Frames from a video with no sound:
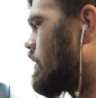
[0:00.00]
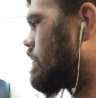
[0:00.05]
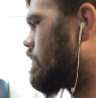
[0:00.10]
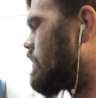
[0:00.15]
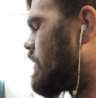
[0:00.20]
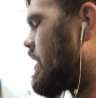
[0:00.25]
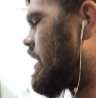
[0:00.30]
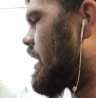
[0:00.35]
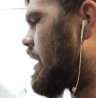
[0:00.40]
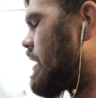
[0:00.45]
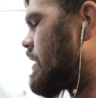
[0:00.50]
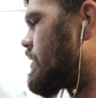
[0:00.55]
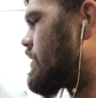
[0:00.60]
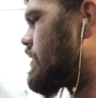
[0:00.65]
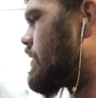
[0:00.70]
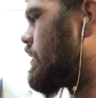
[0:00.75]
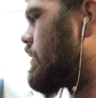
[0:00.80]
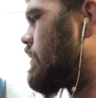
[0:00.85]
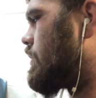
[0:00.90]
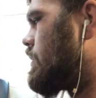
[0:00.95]
But yeah,
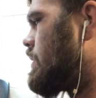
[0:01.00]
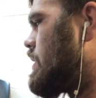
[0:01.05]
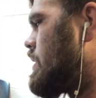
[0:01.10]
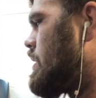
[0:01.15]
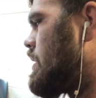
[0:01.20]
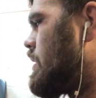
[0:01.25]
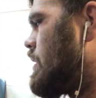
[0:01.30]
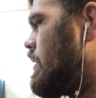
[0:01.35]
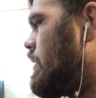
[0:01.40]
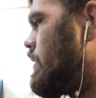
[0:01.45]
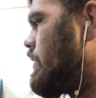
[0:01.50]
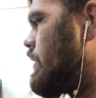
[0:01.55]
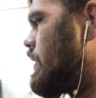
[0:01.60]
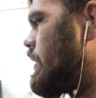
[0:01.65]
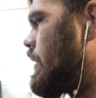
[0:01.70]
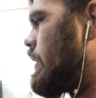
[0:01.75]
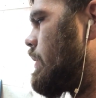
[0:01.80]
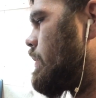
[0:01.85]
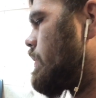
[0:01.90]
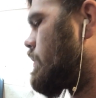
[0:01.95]
so you
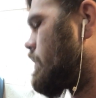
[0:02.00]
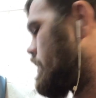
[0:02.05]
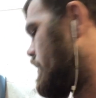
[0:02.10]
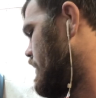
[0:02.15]
know,